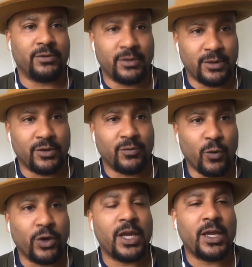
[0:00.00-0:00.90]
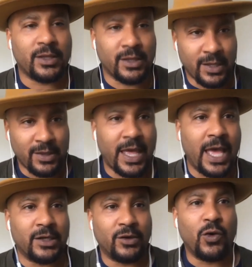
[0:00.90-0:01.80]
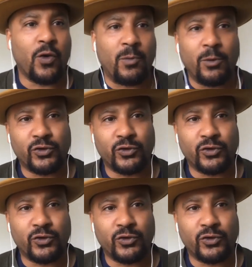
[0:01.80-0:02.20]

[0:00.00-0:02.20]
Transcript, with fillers: you're working in that normal